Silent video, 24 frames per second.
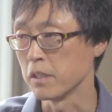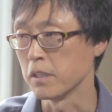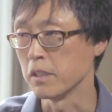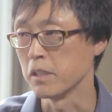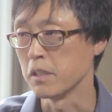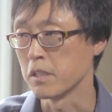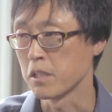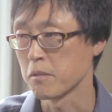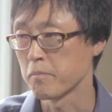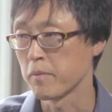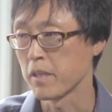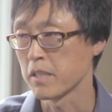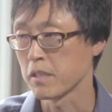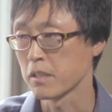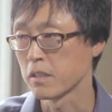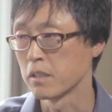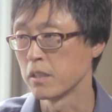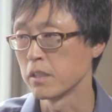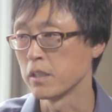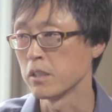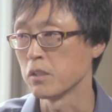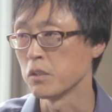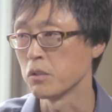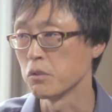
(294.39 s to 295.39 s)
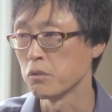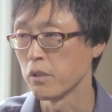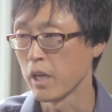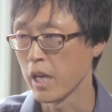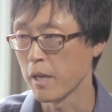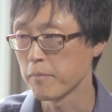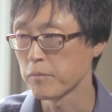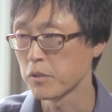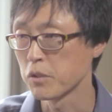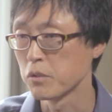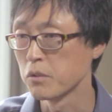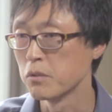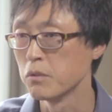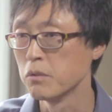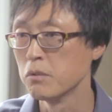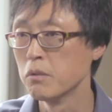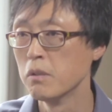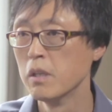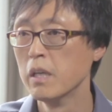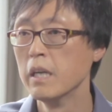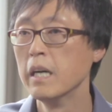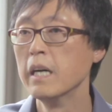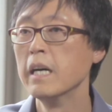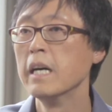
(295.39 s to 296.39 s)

is basically you have to